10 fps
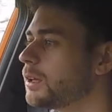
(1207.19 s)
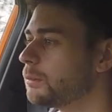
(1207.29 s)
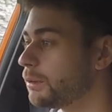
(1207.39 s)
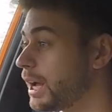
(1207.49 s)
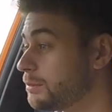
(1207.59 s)

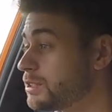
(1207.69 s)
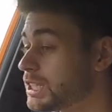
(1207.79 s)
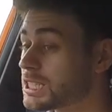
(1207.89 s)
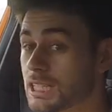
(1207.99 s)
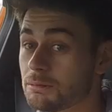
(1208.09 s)
But MG
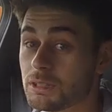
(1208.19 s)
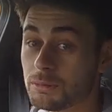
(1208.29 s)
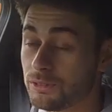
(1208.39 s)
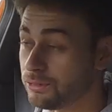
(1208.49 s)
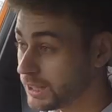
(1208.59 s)
seem to
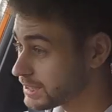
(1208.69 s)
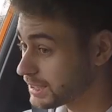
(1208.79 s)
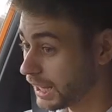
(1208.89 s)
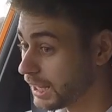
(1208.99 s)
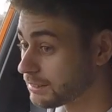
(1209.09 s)
be
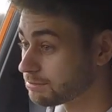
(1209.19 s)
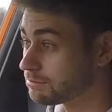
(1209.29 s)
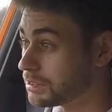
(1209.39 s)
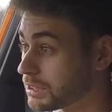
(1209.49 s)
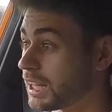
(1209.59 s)
fixing it,
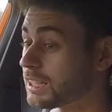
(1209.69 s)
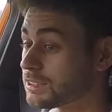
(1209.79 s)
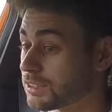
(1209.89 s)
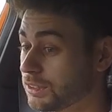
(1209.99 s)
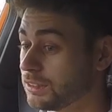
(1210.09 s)
so that's
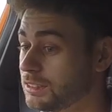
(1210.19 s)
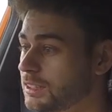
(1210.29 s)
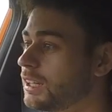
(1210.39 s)
good.